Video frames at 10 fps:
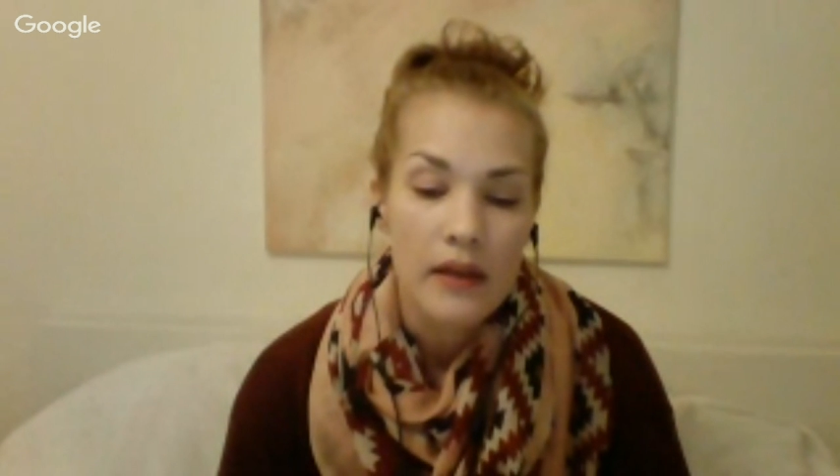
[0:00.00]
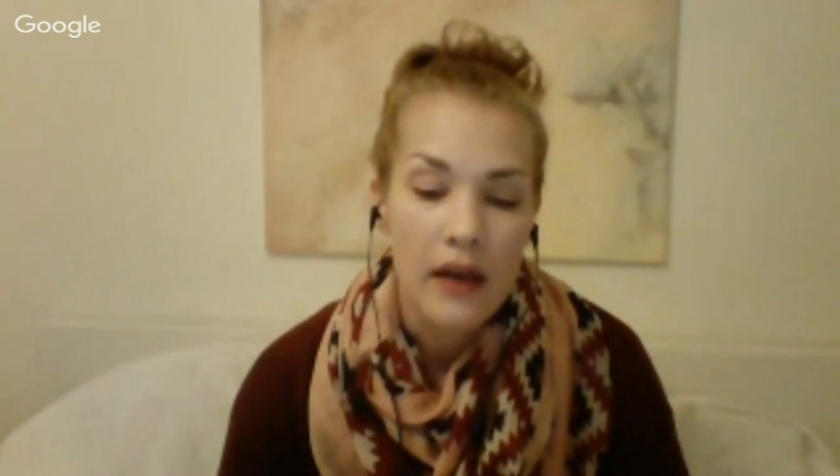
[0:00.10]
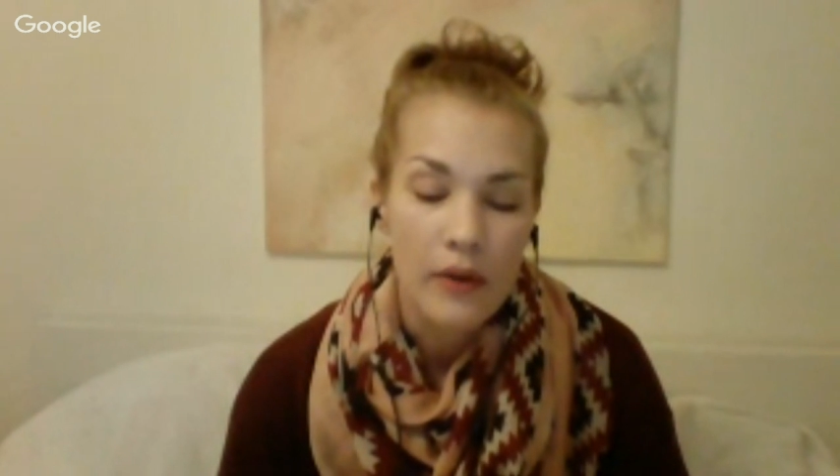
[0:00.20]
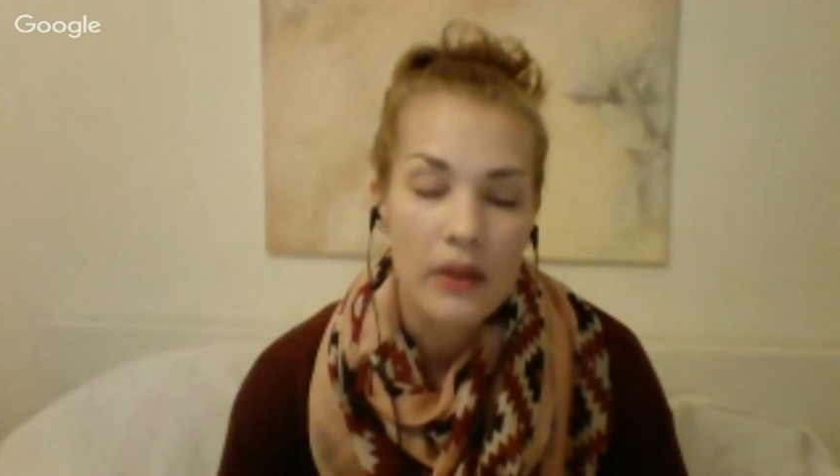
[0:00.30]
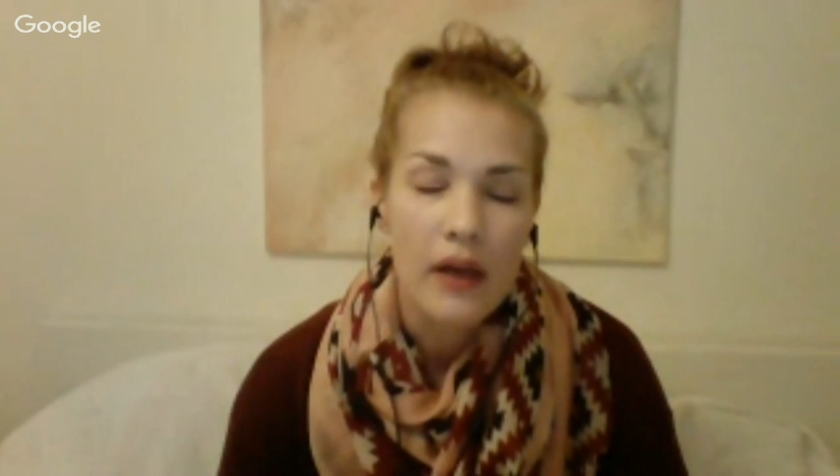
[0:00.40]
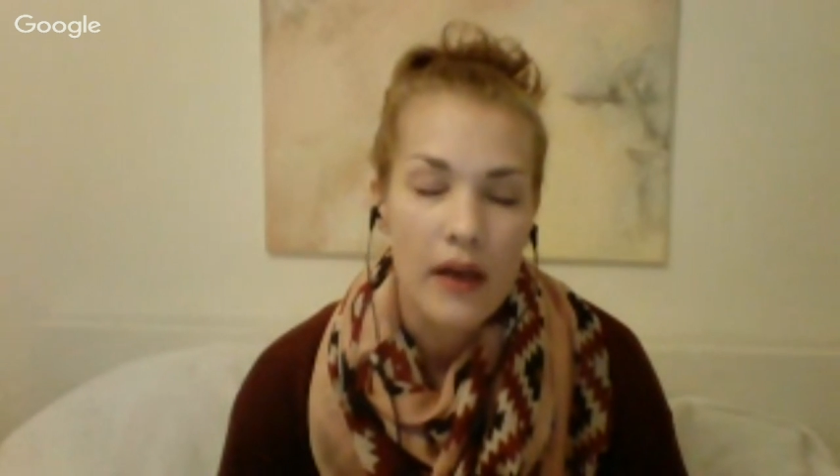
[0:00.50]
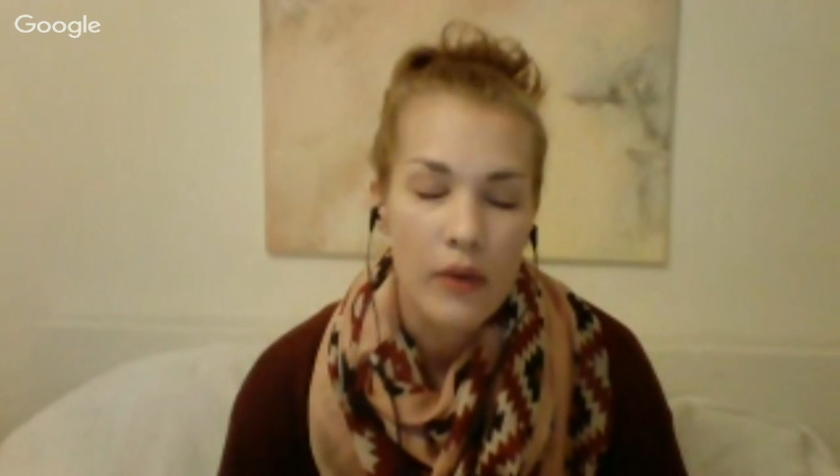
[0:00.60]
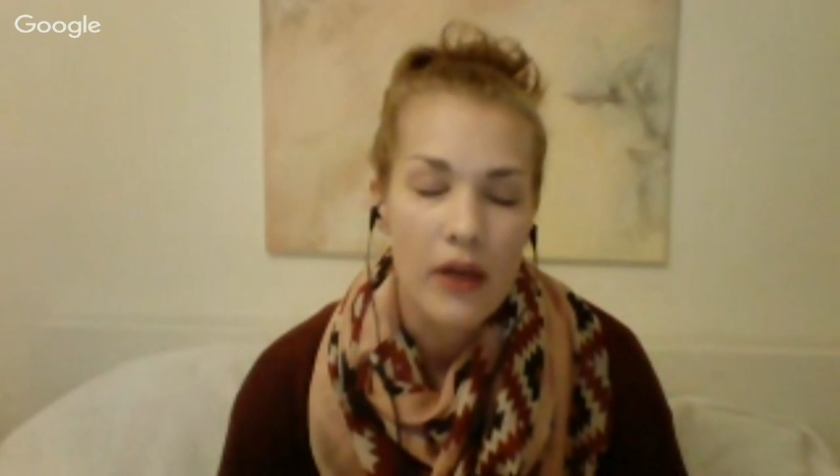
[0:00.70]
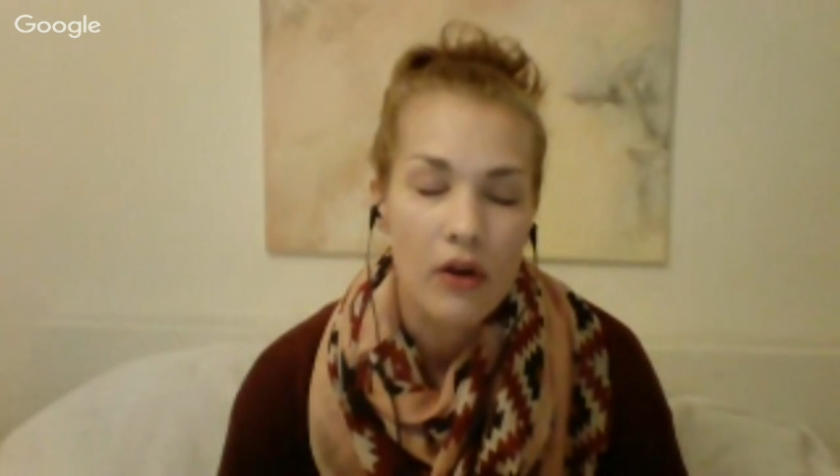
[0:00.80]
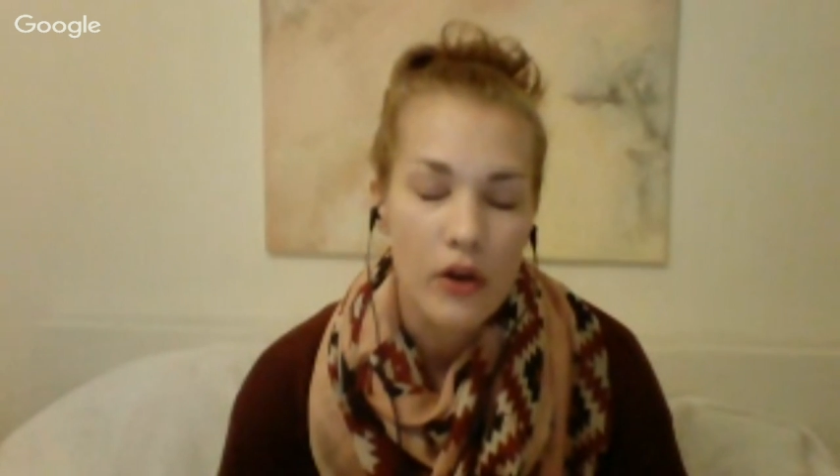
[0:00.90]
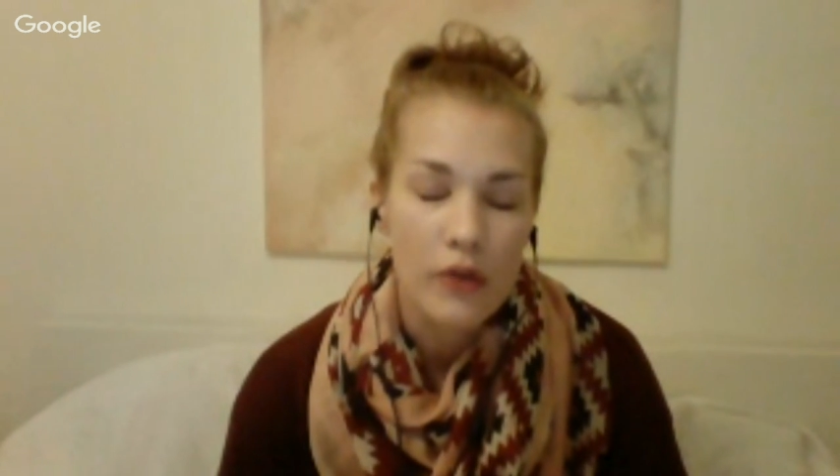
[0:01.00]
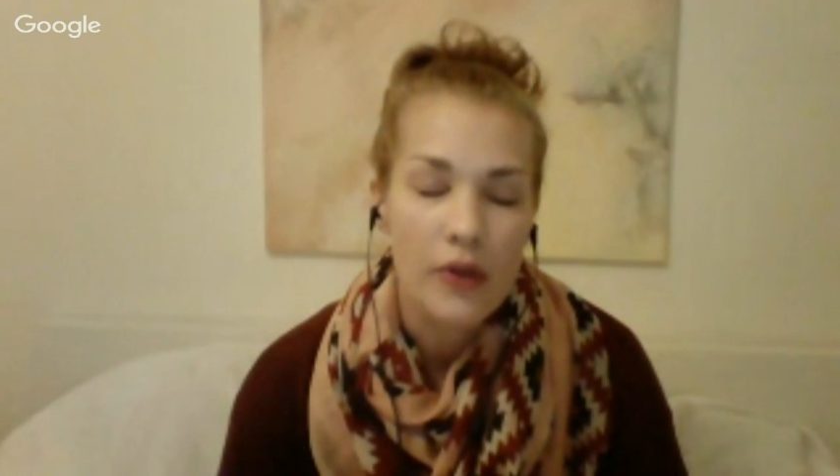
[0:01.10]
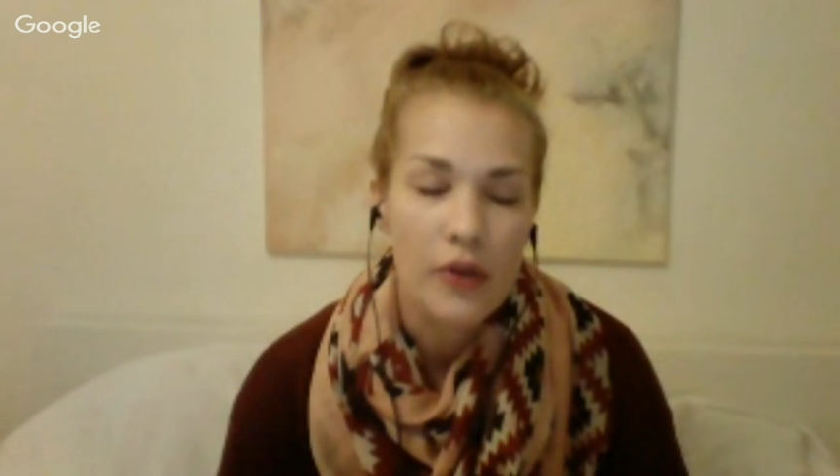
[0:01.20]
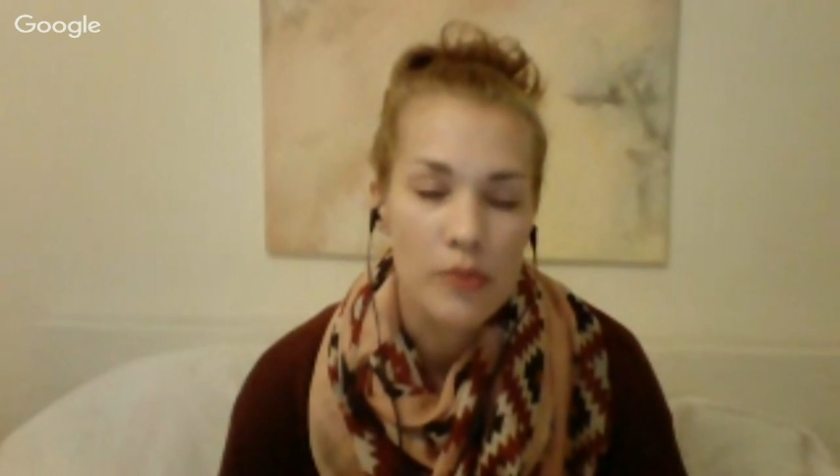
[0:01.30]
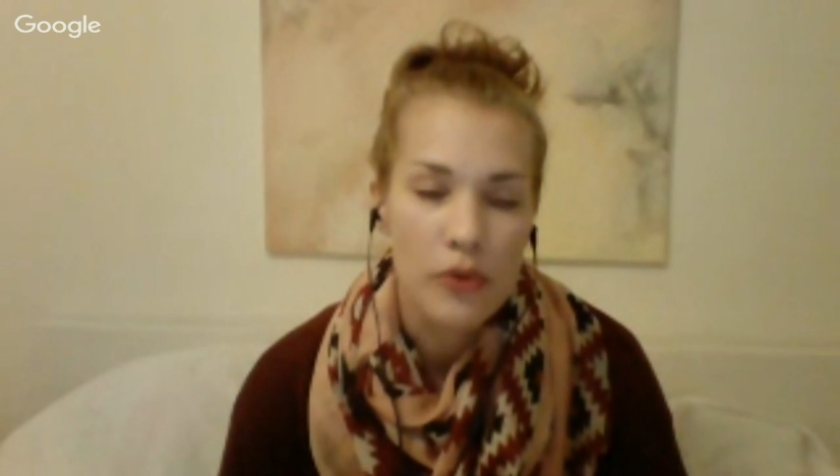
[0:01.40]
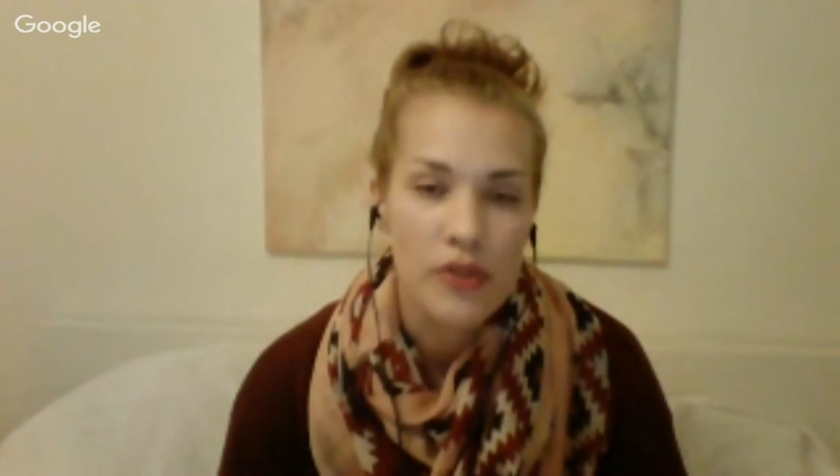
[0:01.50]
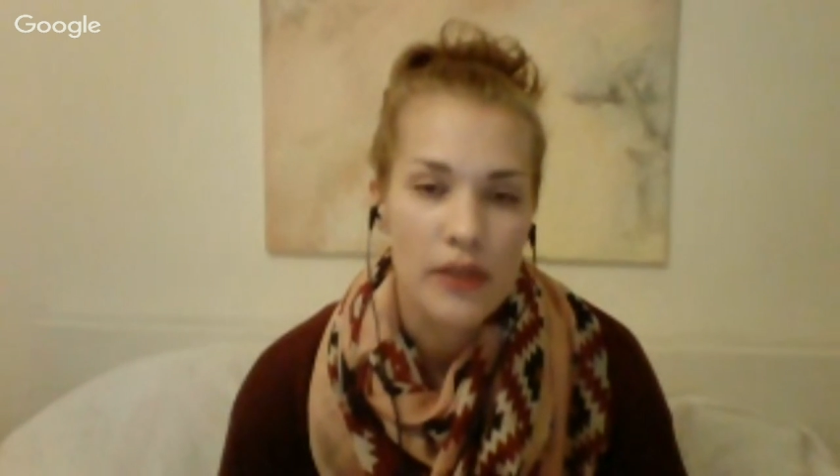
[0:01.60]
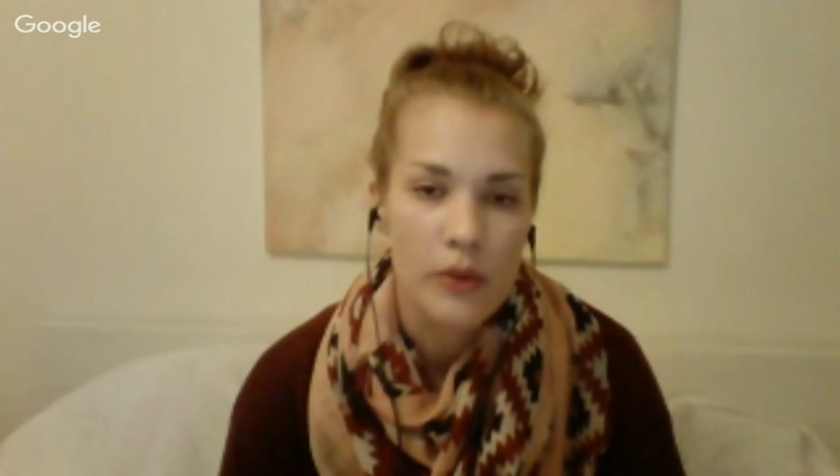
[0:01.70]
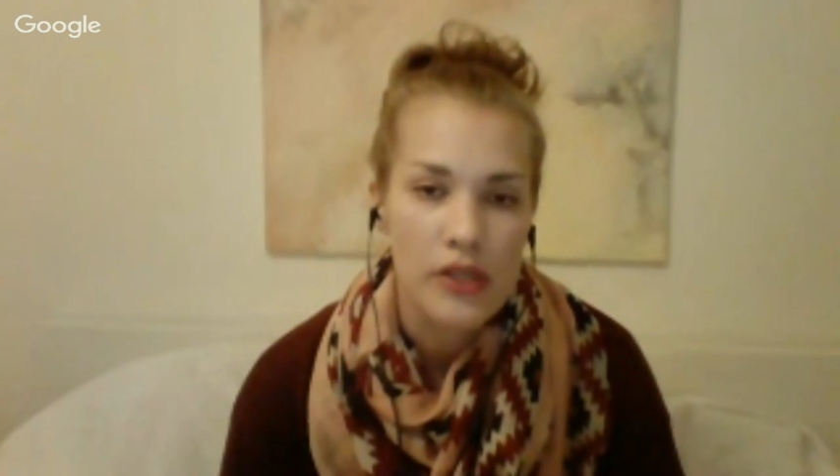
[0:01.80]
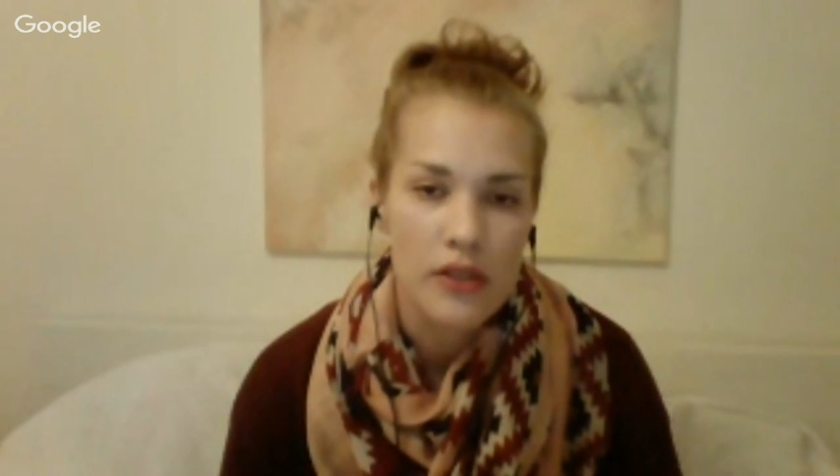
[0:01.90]
I read a lot of those books
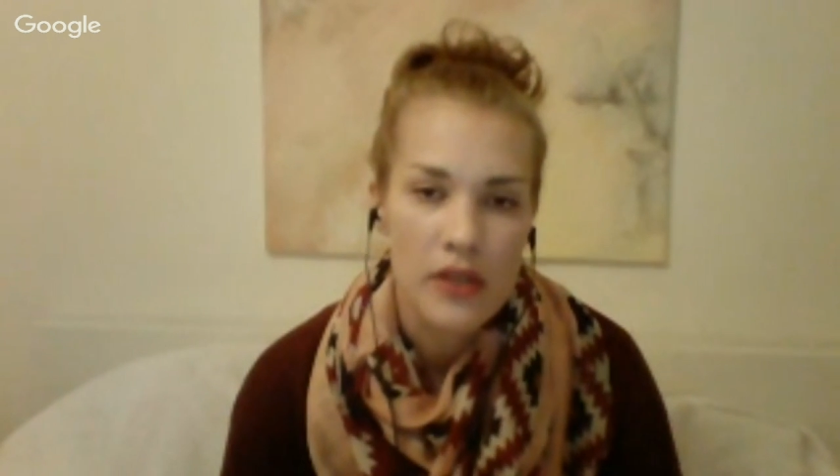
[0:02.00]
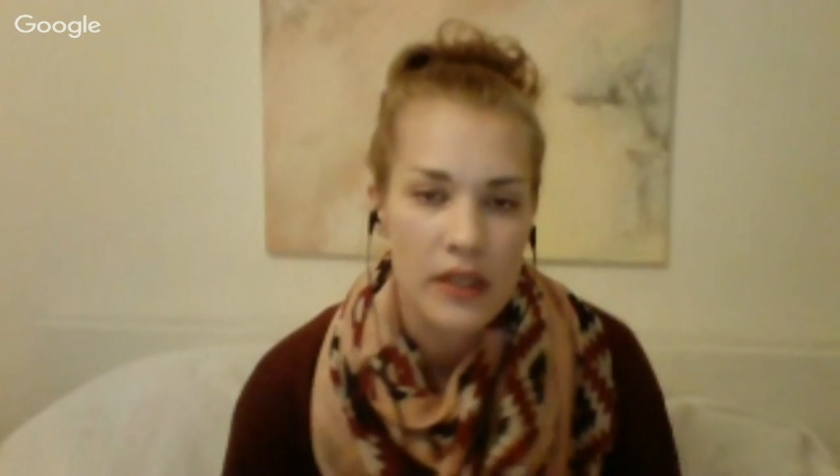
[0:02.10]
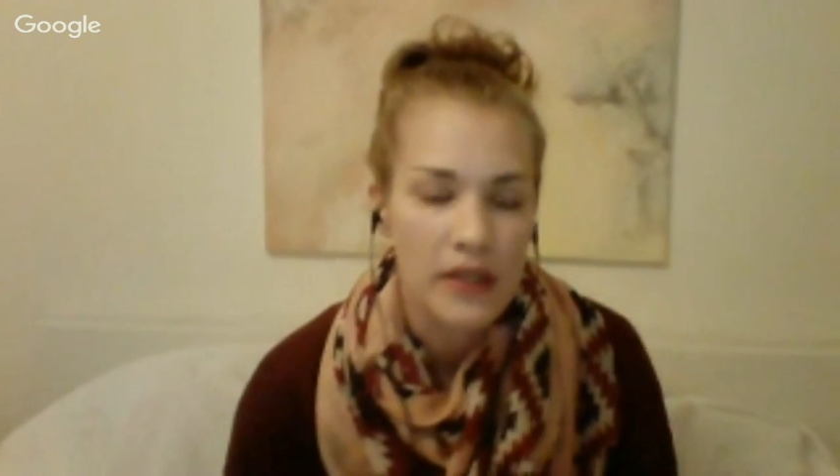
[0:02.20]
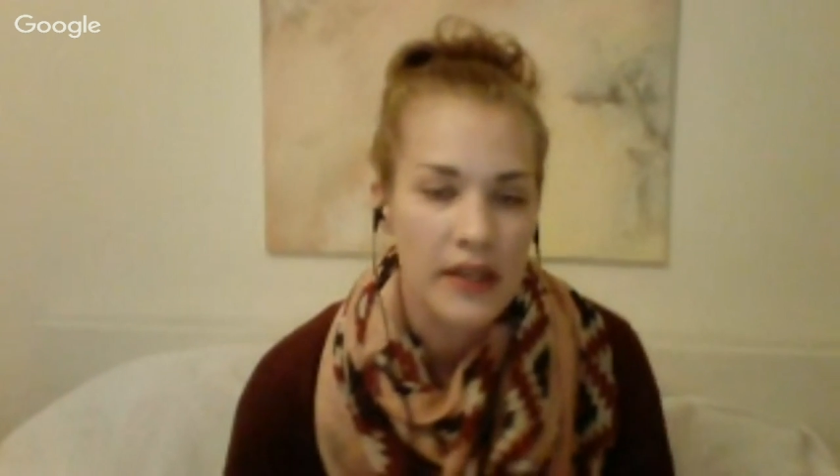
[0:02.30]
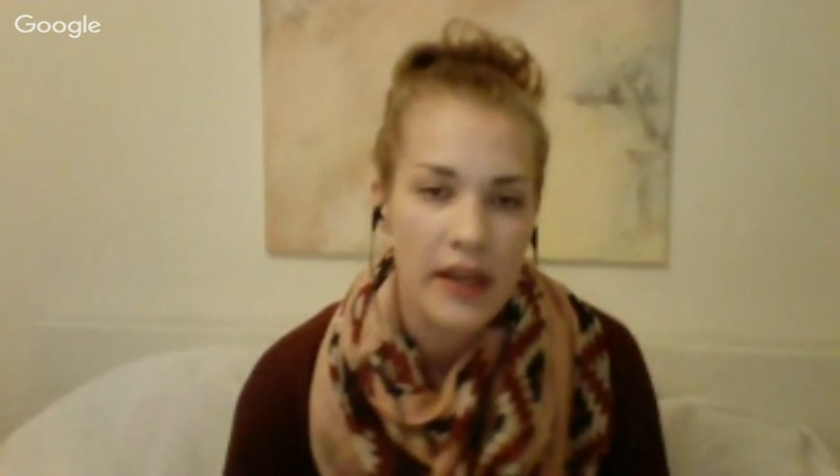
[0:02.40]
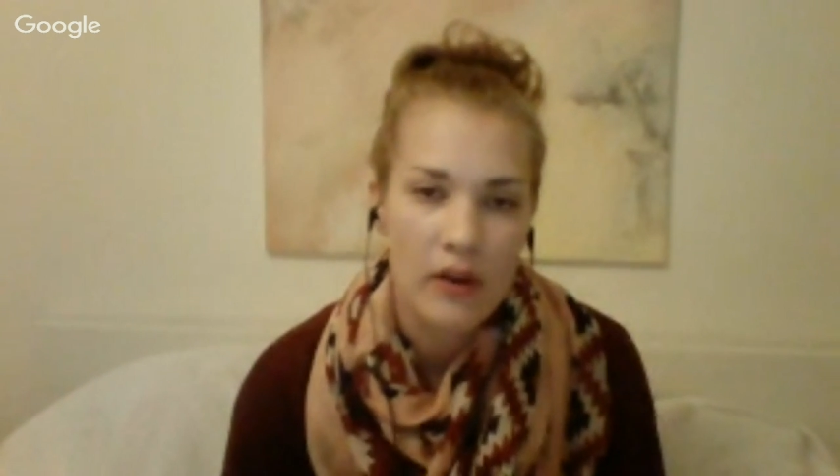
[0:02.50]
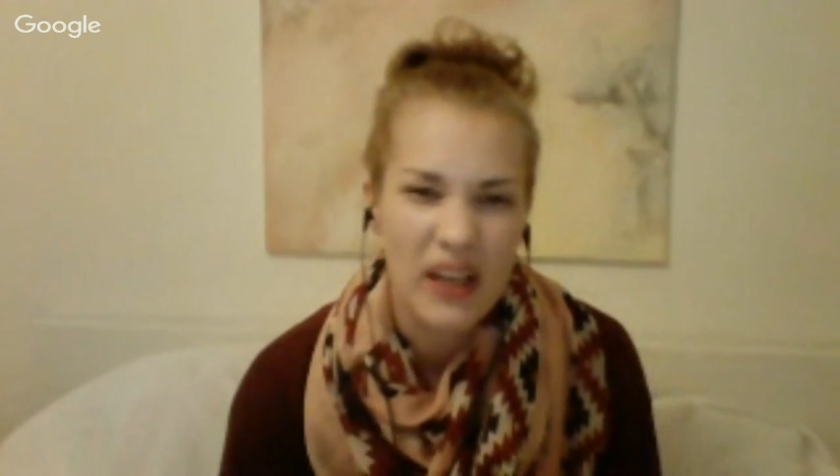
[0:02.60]
that were situated there,